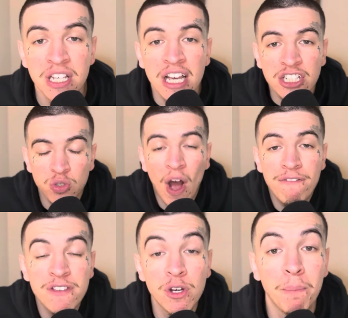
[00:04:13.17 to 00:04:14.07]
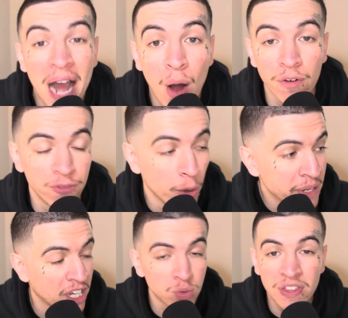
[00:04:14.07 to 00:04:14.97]
so I feel powerful,
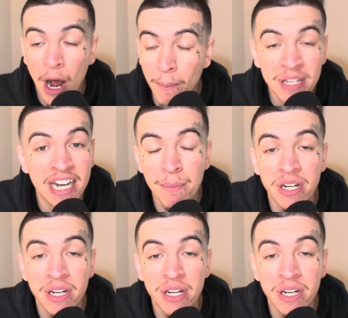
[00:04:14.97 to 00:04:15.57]
because without being able